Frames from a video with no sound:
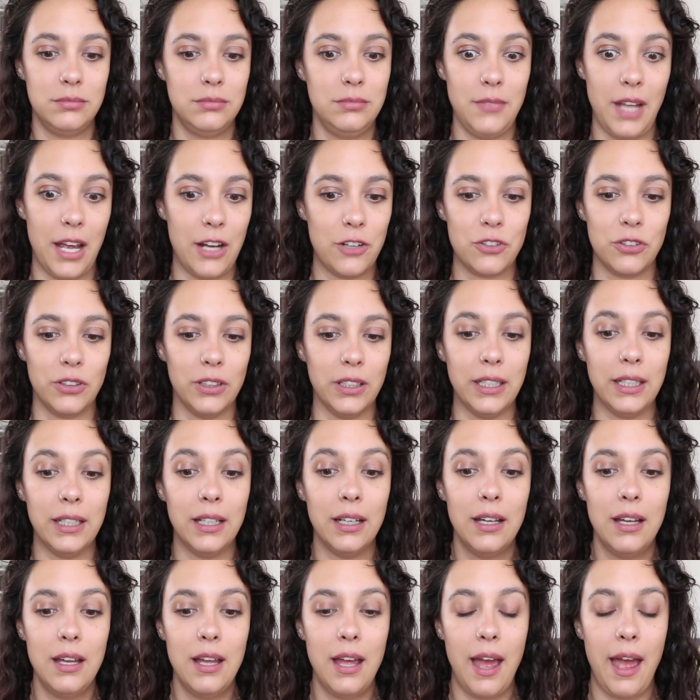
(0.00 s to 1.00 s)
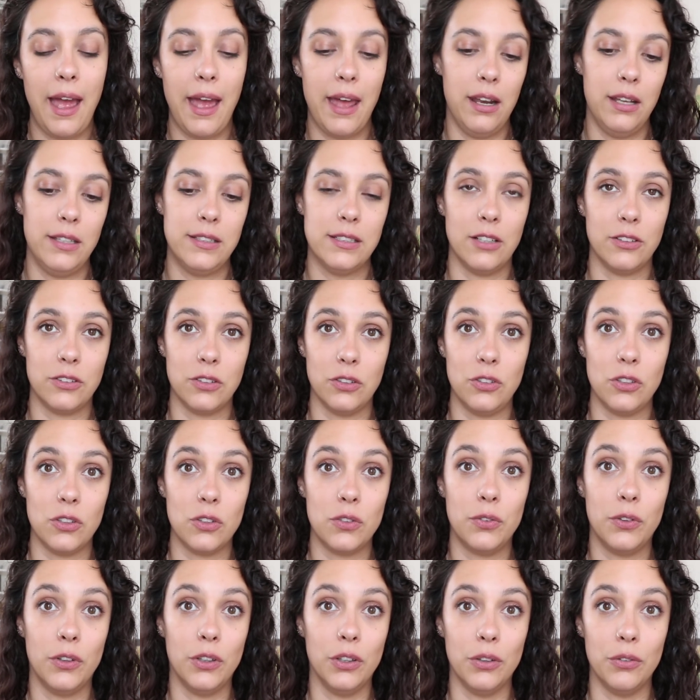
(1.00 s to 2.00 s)
naturally, and it's also
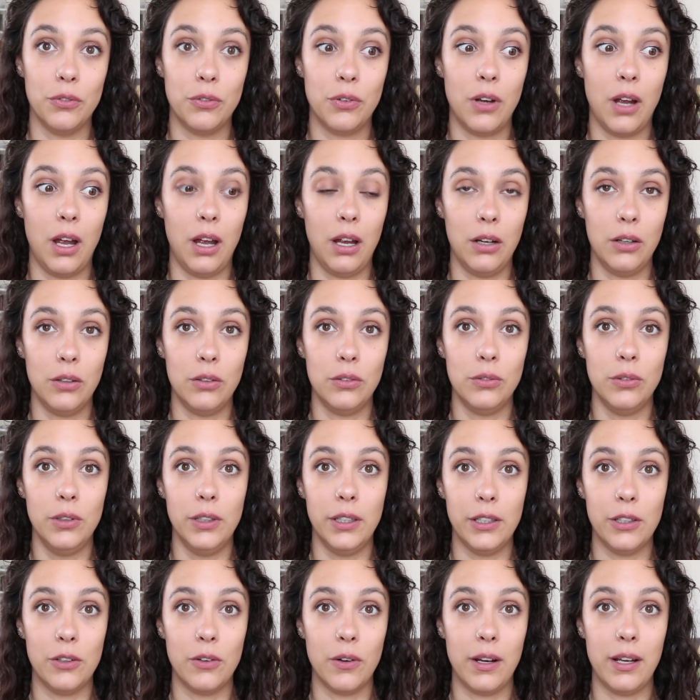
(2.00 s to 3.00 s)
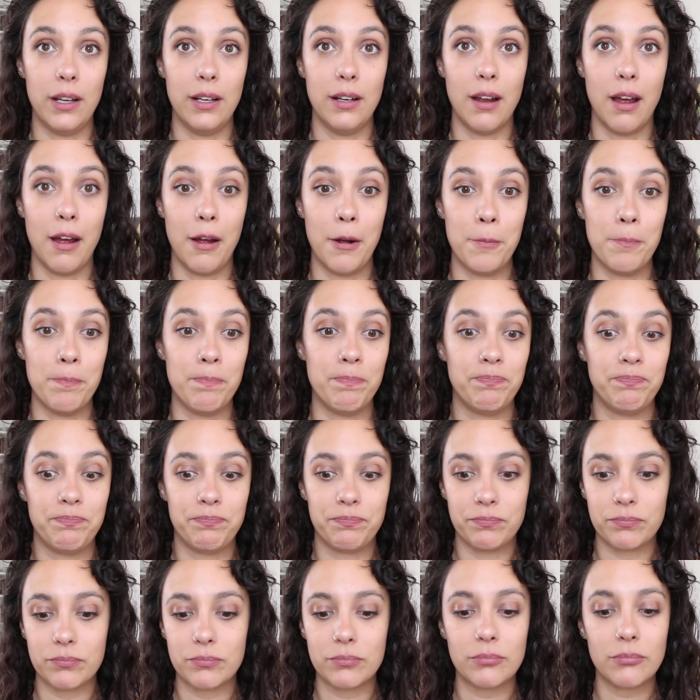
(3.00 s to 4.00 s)
just full of really great
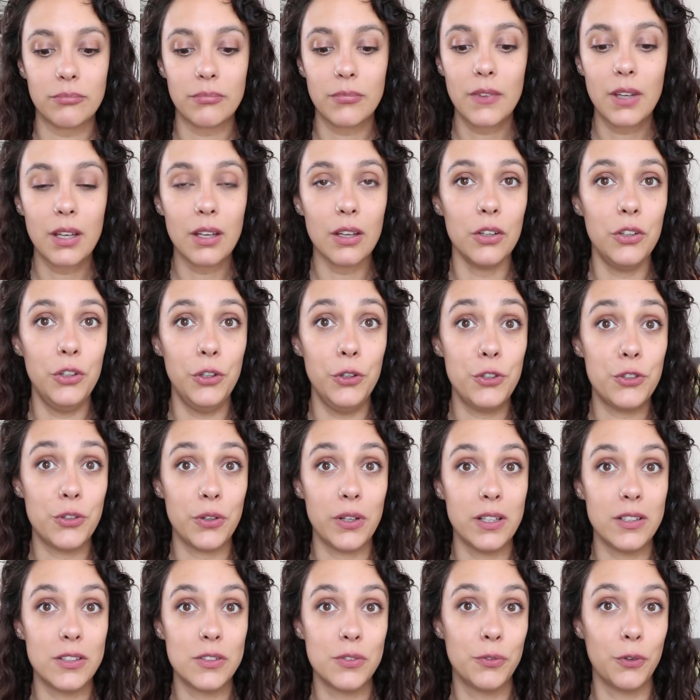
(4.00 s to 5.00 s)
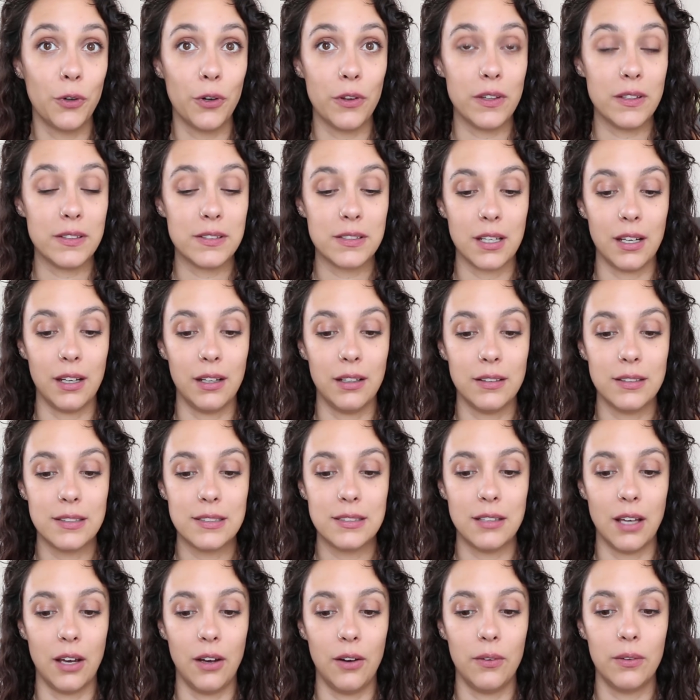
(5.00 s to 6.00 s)
nutrients for the skin.
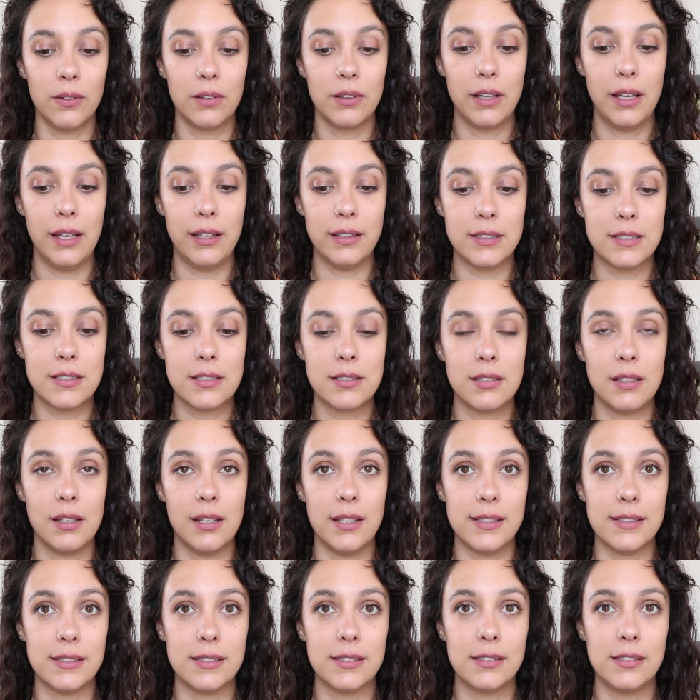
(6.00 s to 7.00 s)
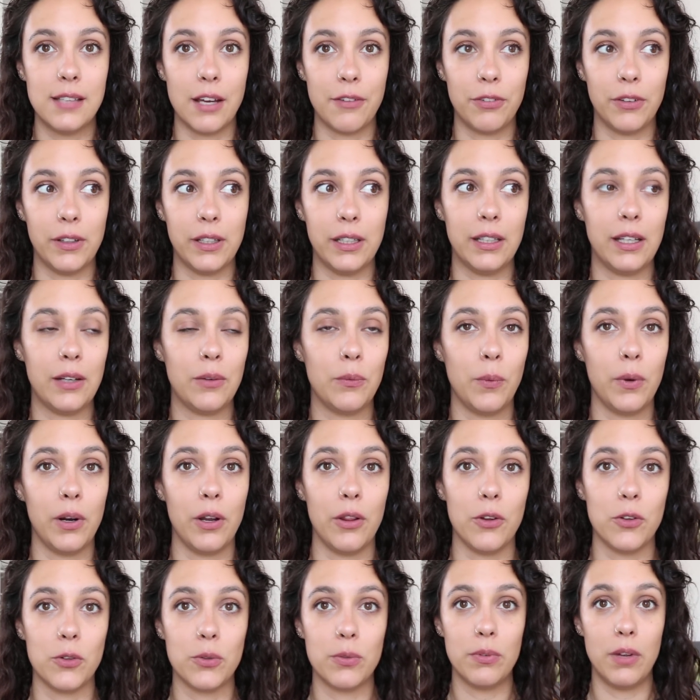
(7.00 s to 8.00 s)
So it's definitely like one
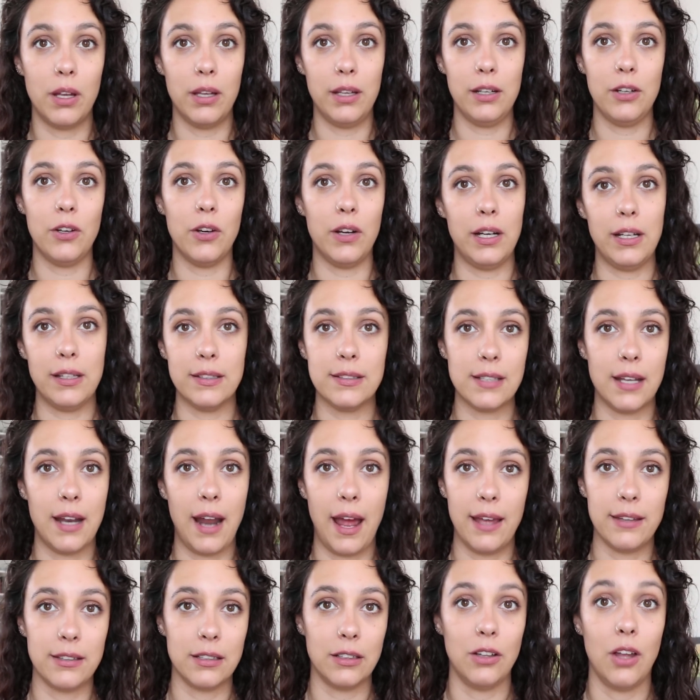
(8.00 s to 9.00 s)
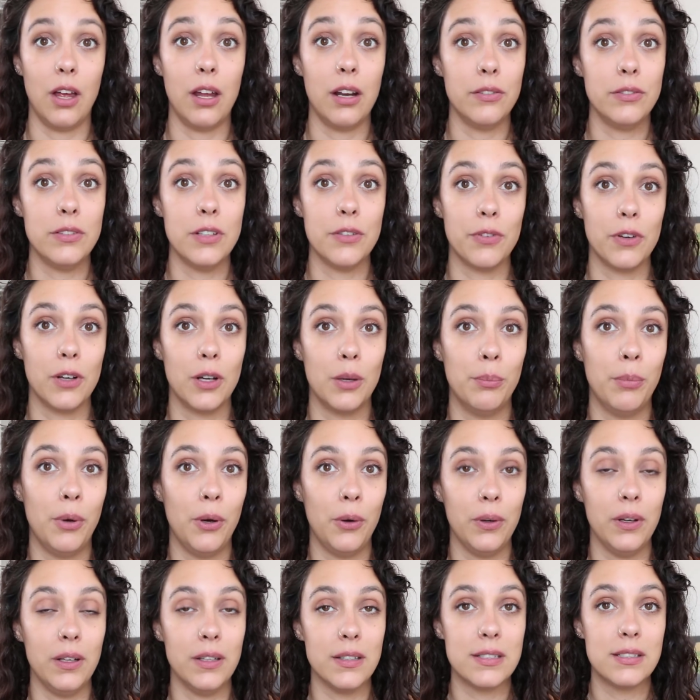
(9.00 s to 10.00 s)
of those ingredients that has a lot of different
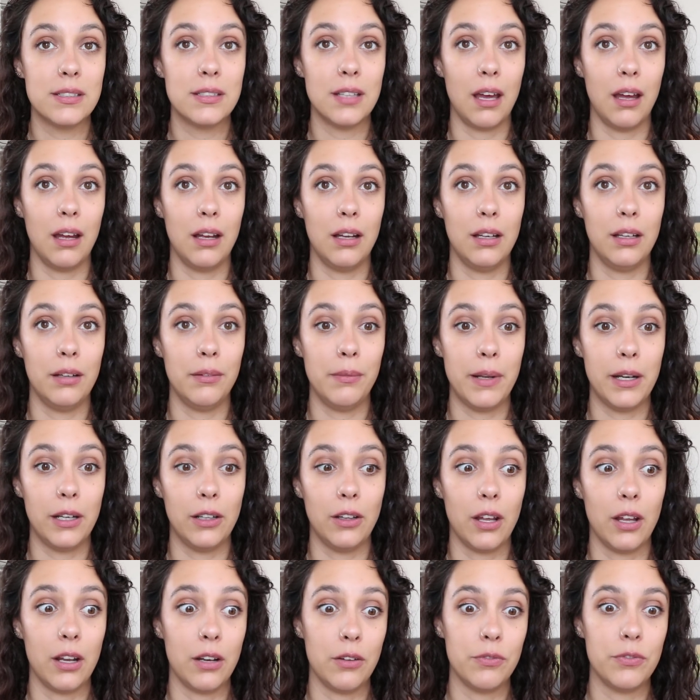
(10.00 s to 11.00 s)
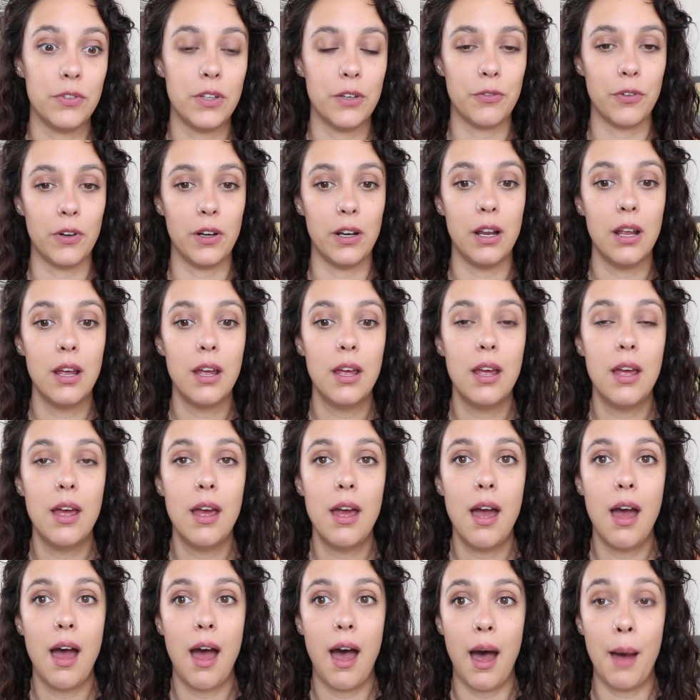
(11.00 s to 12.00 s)
components and a lot of different
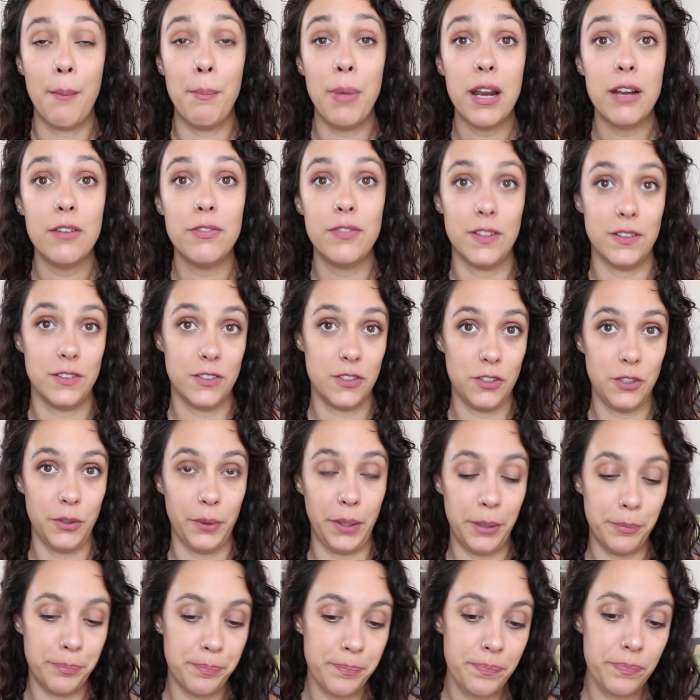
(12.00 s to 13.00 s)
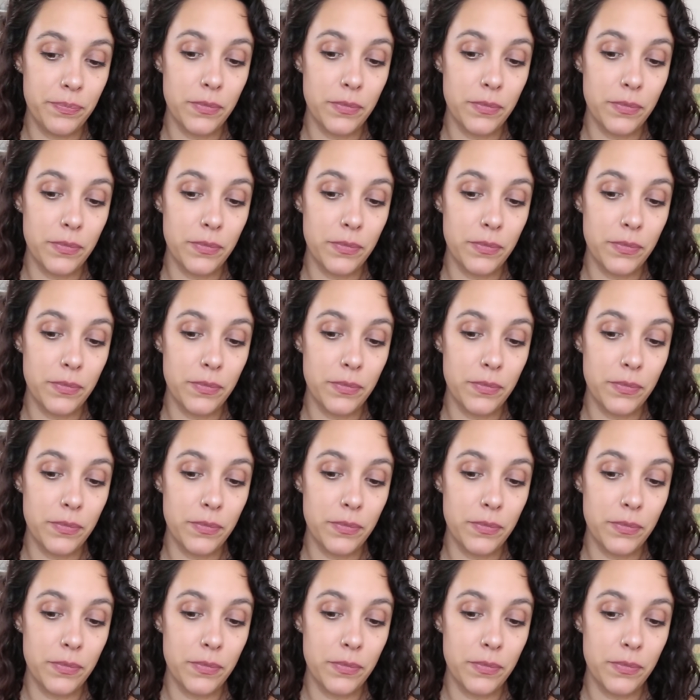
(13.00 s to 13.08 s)
benefits to it.